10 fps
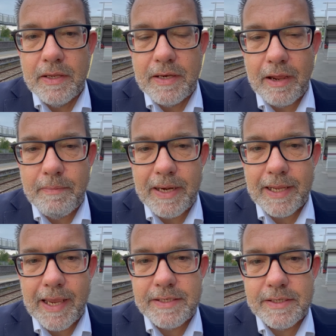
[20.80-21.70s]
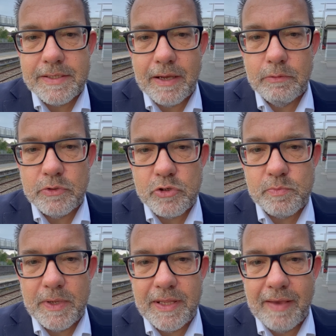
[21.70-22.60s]
Now, in many cases, that will just
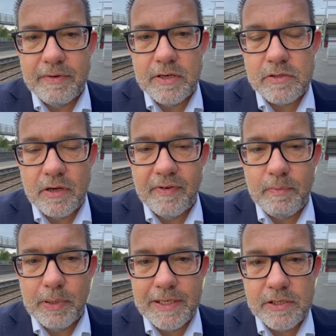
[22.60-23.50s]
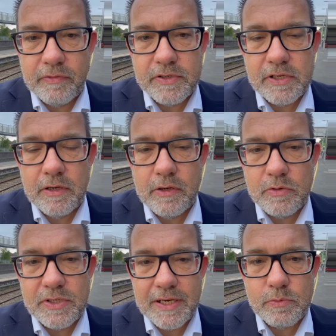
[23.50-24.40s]
be the evidence of a police officer who
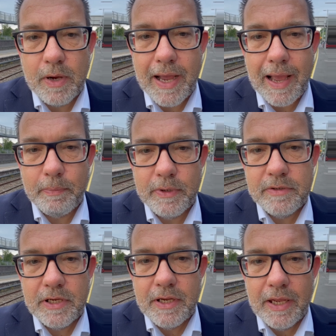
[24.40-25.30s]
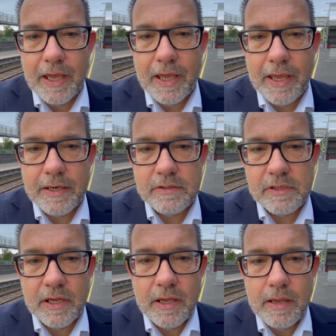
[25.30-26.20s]
sees what happened, and
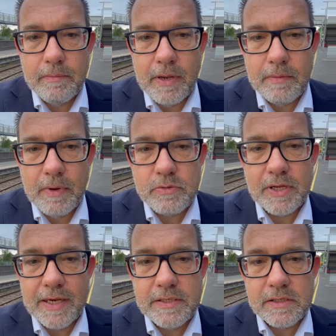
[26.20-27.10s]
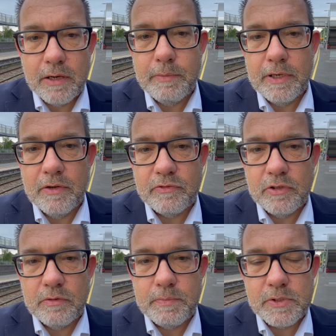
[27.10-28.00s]
in most cases, that will be enough
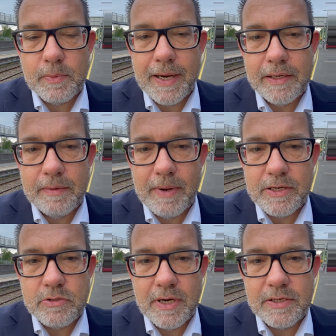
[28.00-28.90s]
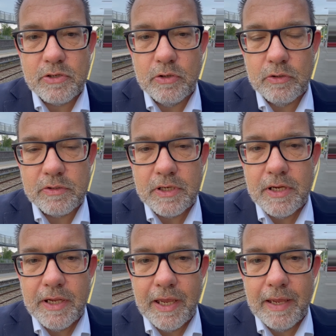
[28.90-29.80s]
to persuade a magistrate's court
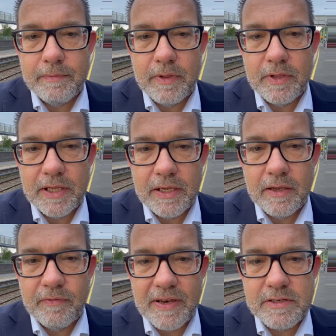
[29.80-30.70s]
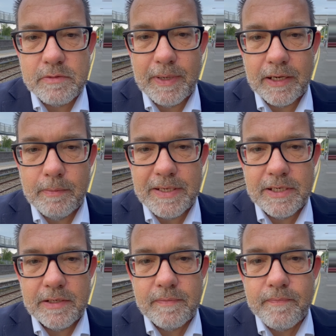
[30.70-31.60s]
that the offence has been
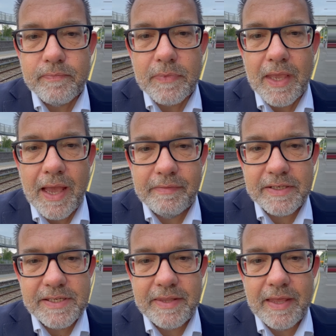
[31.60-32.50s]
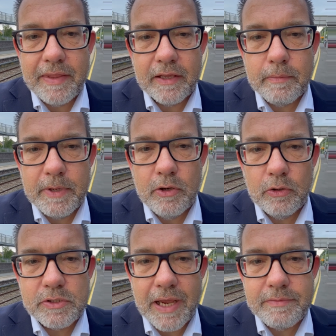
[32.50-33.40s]
committed. Having said that, there can be
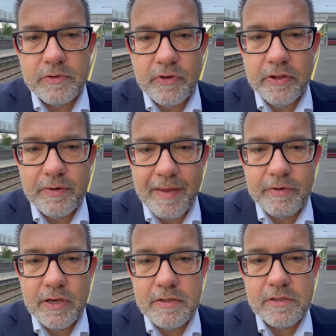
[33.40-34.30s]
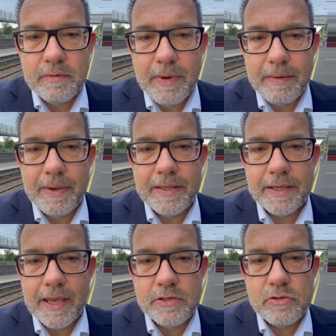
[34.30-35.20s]
all types of other evidence that might make the
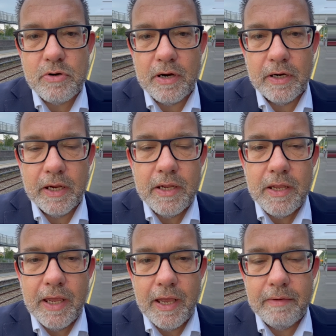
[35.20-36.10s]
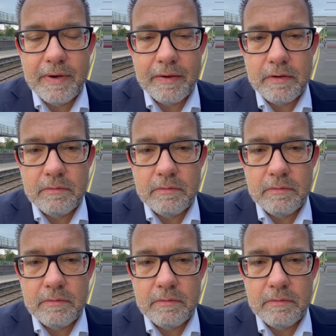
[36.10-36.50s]
case stronger. Now,